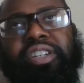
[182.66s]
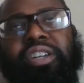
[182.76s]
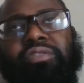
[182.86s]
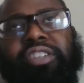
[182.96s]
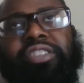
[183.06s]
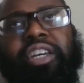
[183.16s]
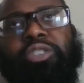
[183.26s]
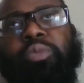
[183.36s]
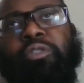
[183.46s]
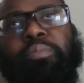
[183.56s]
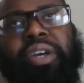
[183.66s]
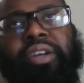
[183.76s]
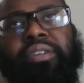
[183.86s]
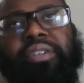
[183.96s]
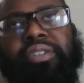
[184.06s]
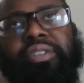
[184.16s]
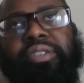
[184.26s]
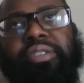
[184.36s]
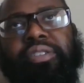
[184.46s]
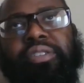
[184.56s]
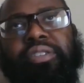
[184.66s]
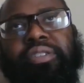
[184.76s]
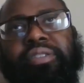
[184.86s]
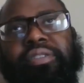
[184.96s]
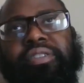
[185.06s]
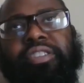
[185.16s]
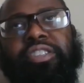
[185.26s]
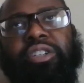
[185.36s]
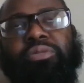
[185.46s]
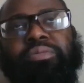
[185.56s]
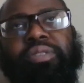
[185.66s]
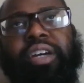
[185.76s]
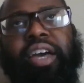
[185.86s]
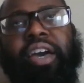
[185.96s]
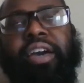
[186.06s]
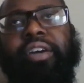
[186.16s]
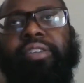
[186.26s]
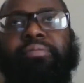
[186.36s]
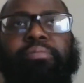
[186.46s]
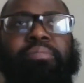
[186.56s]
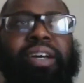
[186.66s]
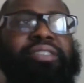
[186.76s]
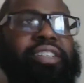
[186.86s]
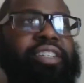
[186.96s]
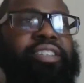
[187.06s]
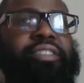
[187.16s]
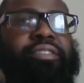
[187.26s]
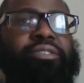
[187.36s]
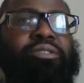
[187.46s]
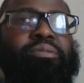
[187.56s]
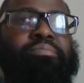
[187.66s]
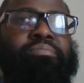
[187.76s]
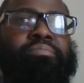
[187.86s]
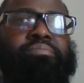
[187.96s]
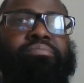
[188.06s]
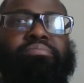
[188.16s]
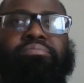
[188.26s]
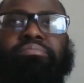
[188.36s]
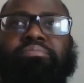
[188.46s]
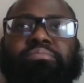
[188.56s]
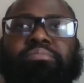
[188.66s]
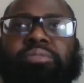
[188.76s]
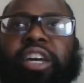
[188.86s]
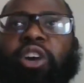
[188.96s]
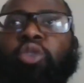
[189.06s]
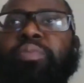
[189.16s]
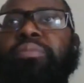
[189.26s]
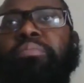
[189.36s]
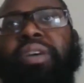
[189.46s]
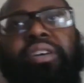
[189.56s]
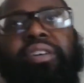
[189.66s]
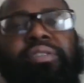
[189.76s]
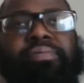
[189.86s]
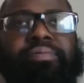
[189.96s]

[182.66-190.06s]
and it resonates with me you know and basically he's helping me